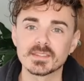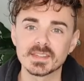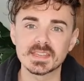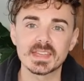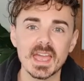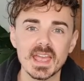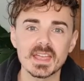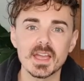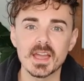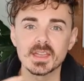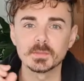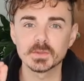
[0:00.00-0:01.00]
And
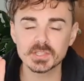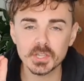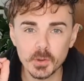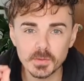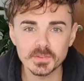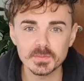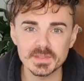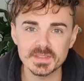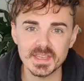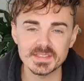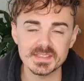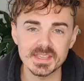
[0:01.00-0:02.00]
today I am going to
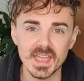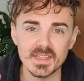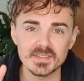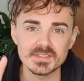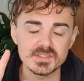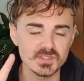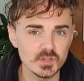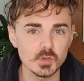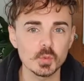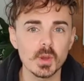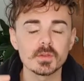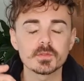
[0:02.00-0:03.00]
be tasting out this
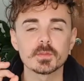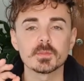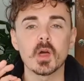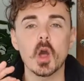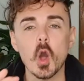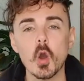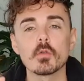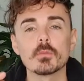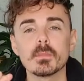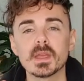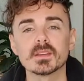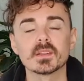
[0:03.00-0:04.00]
new one from the
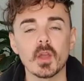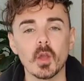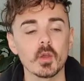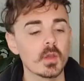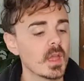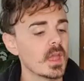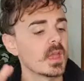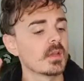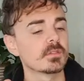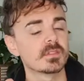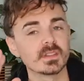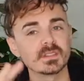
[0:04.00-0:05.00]
Alt Meat Co,
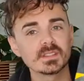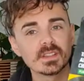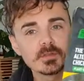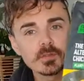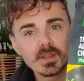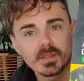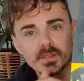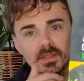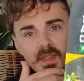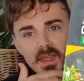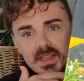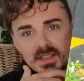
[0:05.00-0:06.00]

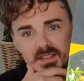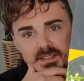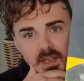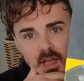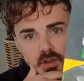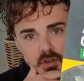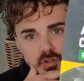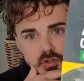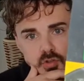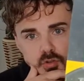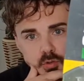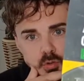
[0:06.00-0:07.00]
delivering these
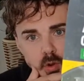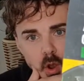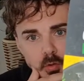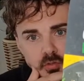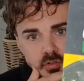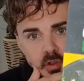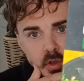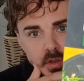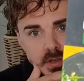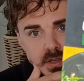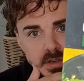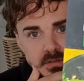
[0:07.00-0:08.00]
new
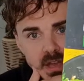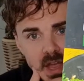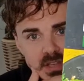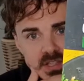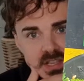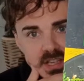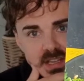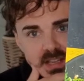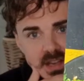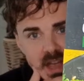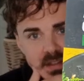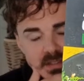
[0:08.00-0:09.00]
alternative
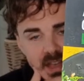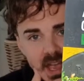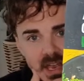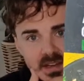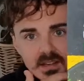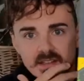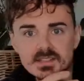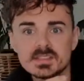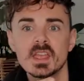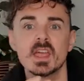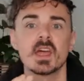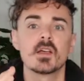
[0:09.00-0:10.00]
chicken
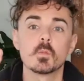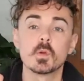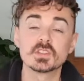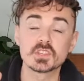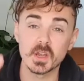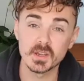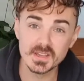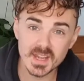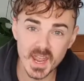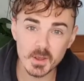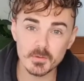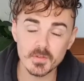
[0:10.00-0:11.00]
tenders, which are
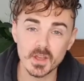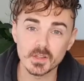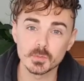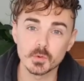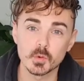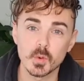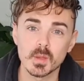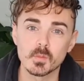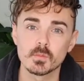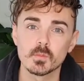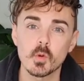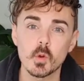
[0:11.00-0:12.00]
now available
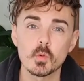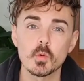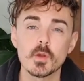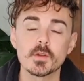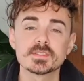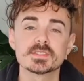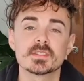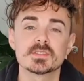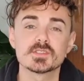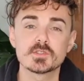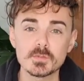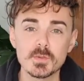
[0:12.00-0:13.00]
in
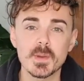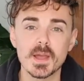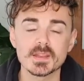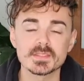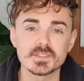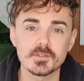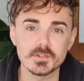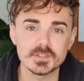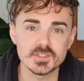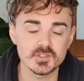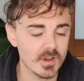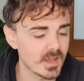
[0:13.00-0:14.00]
Woolworths supermarkets
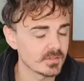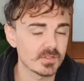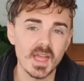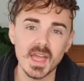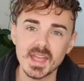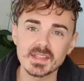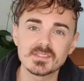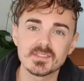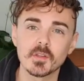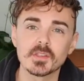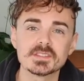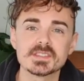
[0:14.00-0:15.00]
across Australia for
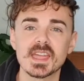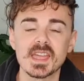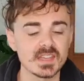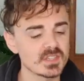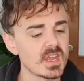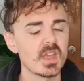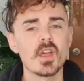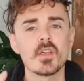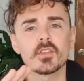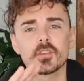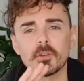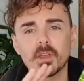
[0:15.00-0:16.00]
$8 each.
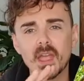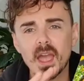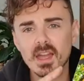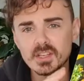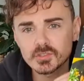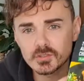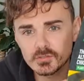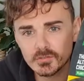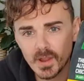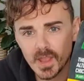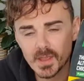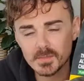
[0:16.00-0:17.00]

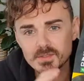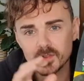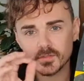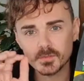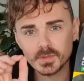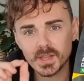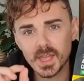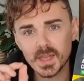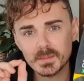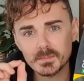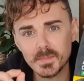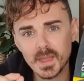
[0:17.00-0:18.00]
300 grams of
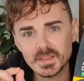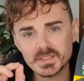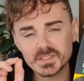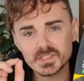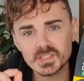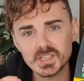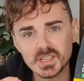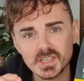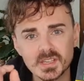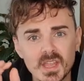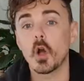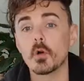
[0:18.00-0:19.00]
plant-based
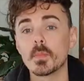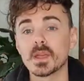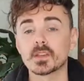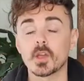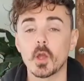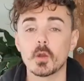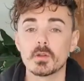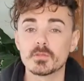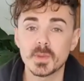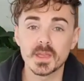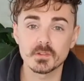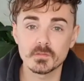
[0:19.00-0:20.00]
chicken. The Alt Meat
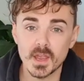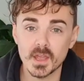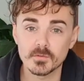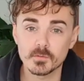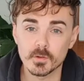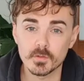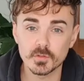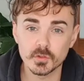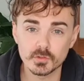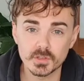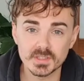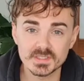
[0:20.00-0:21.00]
Co. have been around for a
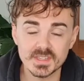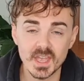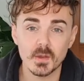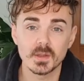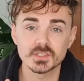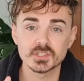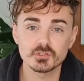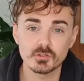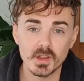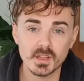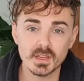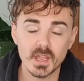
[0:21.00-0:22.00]
few years now, an
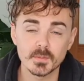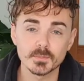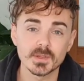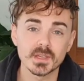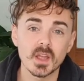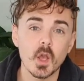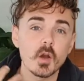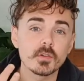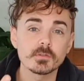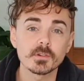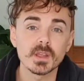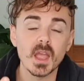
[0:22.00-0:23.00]
Australian company
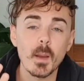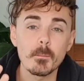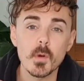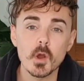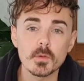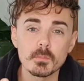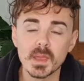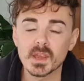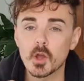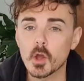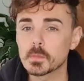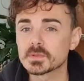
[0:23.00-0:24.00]
offering a mock
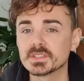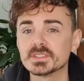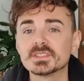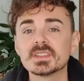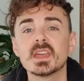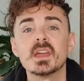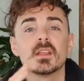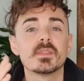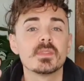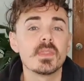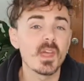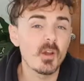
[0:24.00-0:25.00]
meat options.
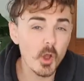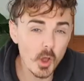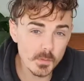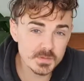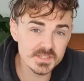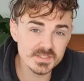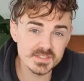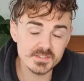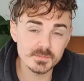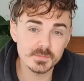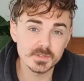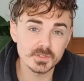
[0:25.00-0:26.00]
Their
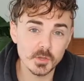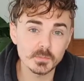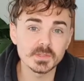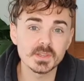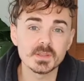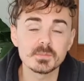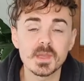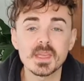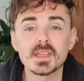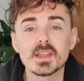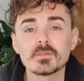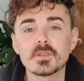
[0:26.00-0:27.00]
options have predominantly
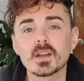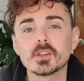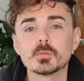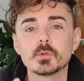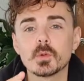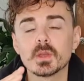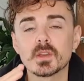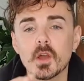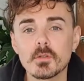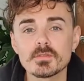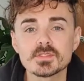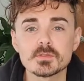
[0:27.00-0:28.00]
been available
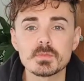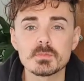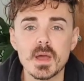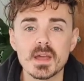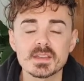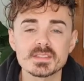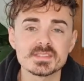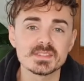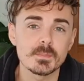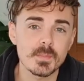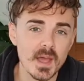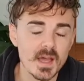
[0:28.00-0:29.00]
in Coles
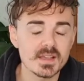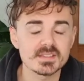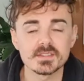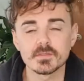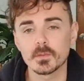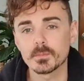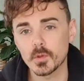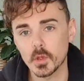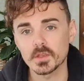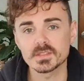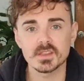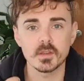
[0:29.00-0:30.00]
supermarkets in the past. They've got
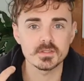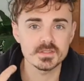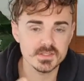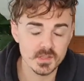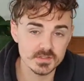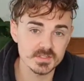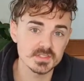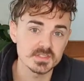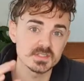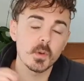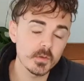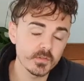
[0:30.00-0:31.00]
burgers, they've got
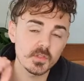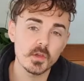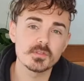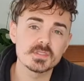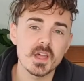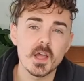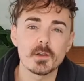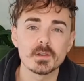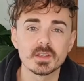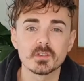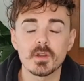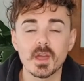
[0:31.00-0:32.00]
sausages. Both of those
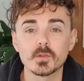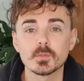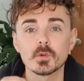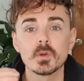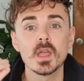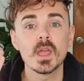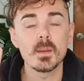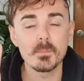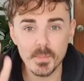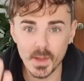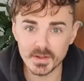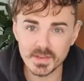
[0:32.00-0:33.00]
are incredible,
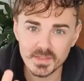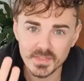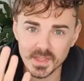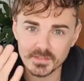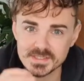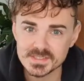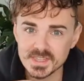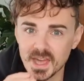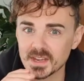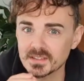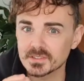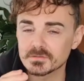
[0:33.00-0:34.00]
but they have
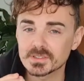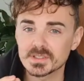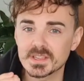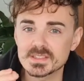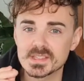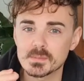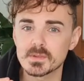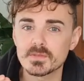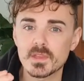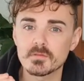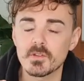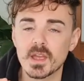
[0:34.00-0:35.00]
started to release some
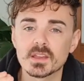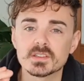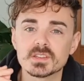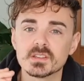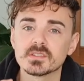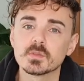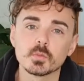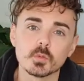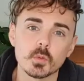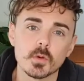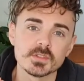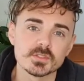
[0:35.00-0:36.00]
of their range into
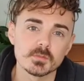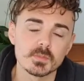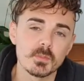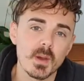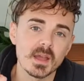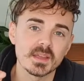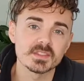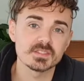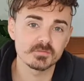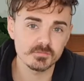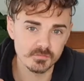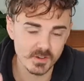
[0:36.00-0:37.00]
Woolworths
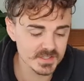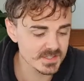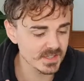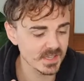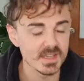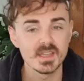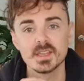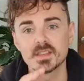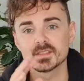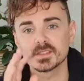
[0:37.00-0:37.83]
supermarkets recently.